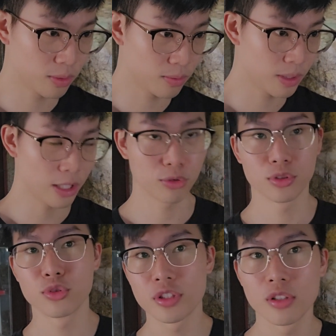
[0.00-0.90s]
get the
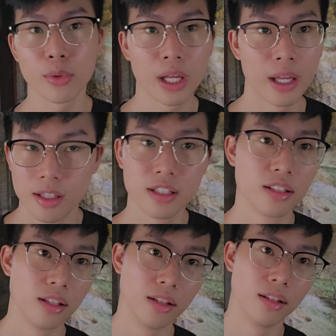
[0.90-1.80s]
situation where you
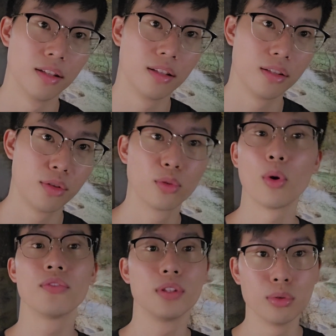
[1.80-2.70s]
have to
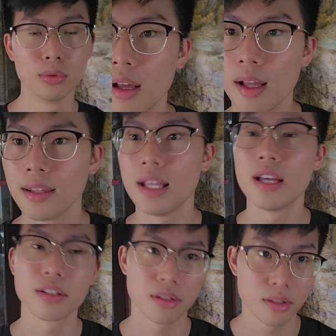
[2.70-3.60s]
1v2
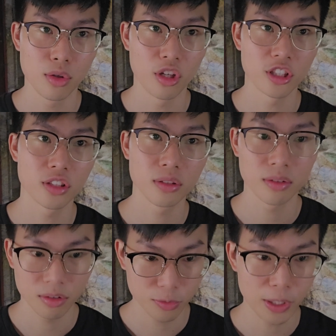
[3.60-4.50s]
unless you're
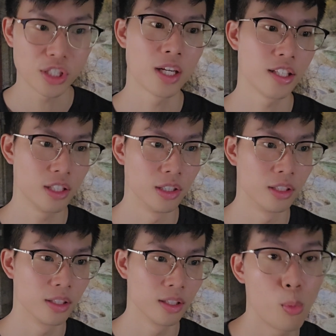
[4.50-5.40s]
specialized in
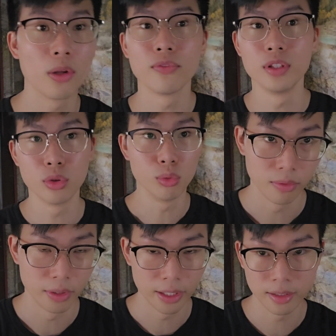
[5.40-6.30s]
1v2,
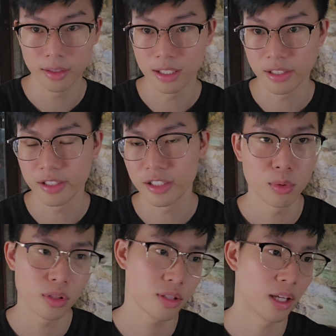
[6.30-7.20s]
right? As an assassin,
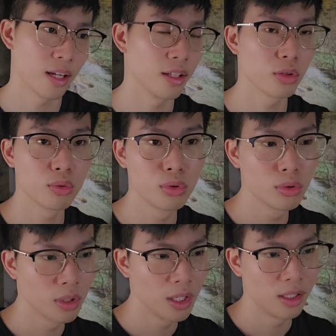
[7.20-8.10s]
can cut 2,
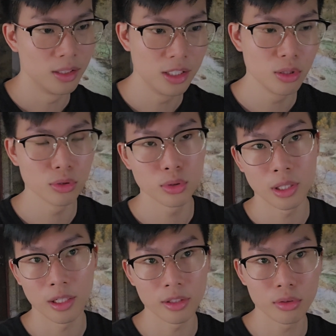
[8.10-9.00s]
Lily also can
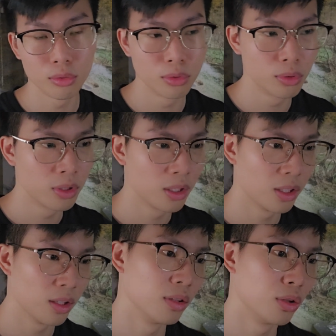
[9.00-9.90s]
cut 2.
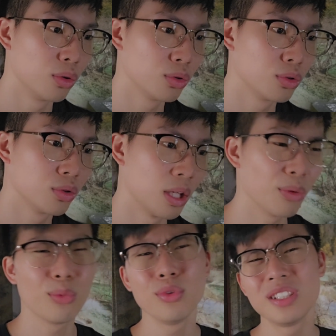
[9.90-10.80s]
Those, I
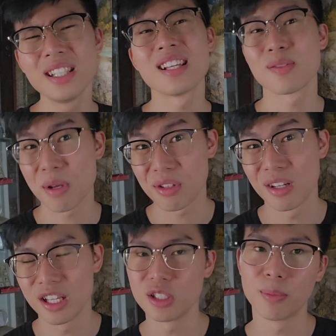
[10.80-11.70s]
won't say they're
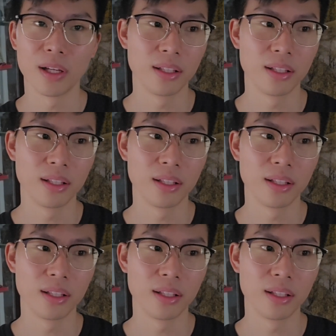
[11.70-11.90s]
specialized, but